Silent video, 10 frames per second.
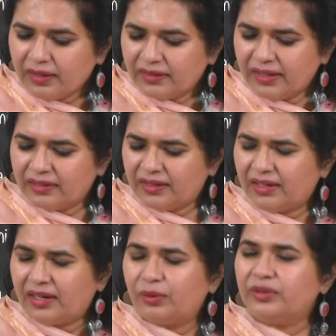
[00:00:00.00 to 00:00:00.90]

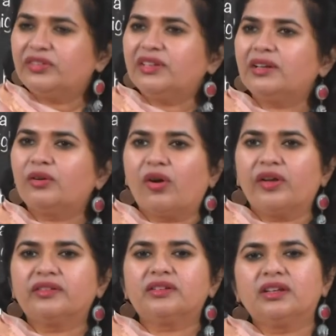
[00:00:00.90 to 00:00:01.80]
the original
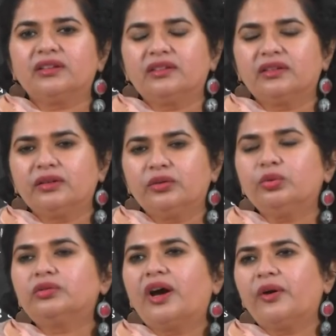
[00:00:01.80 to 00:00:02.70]
cost is
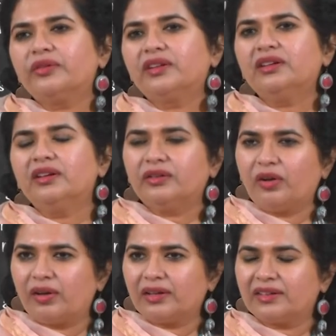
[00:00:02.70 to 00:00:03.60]

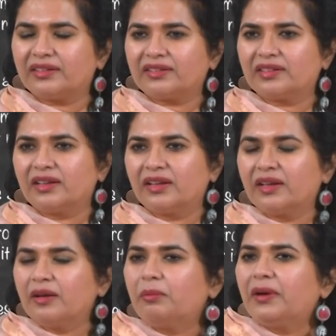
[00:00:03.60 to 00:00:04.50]
$2,000,
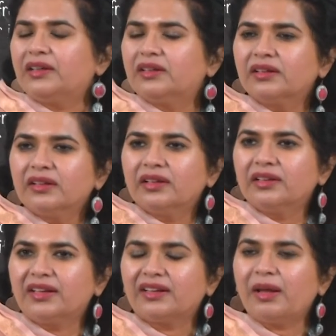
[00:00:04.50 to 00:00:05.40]
but
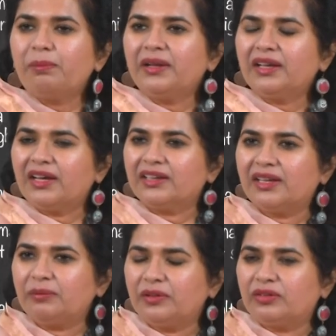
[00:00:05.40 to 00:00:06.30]
the replica
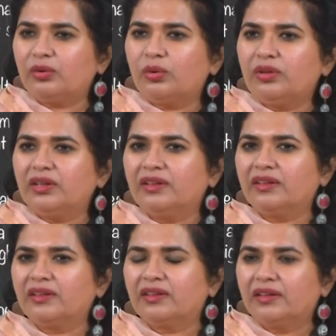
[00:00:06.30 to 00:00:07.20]
can be sold
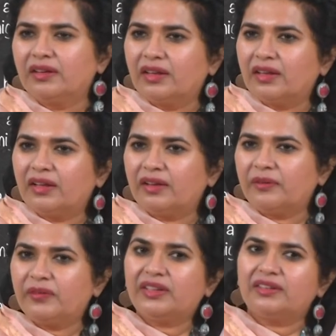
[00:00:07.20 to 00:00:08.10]

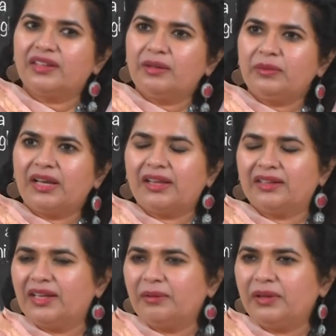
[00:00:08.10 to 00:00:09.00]
with the same
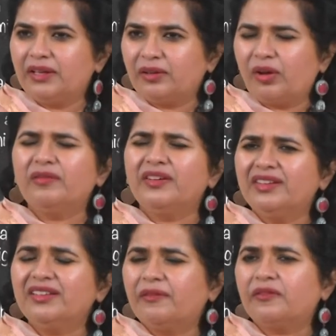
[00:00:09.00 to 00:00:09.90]
label and all,
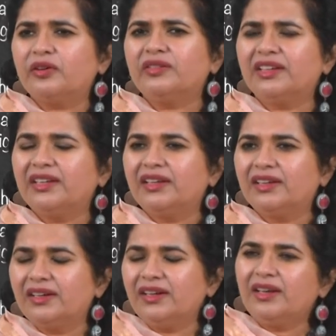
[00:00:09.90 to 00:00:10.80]
which is of course
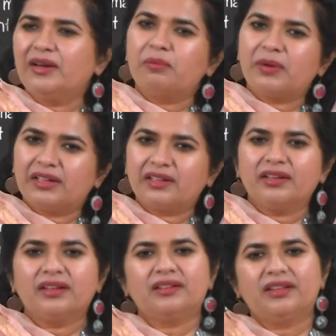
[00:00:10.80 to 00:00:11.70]
illegal, but
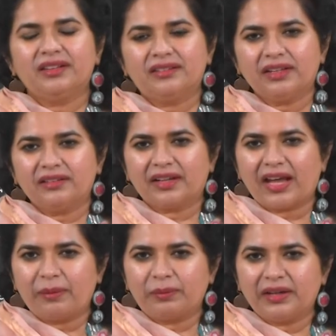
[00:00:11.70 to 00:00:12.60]
these things are
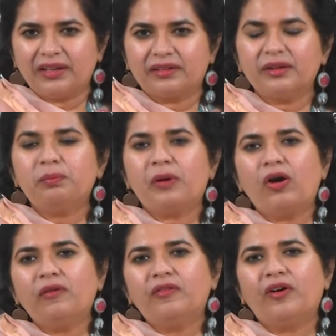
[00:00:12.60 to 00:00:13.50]
happening, rip
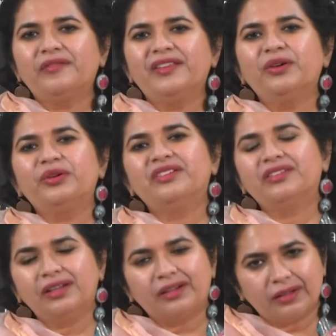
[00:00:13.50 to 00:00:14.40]
off of the
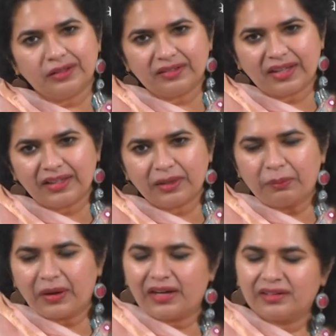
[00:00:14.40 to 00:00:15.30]
original designer
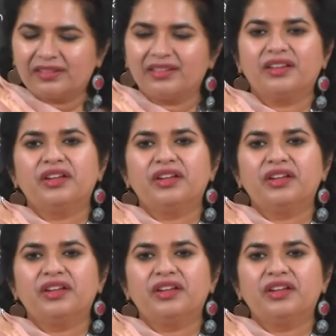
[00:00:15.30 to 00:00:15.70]
brands.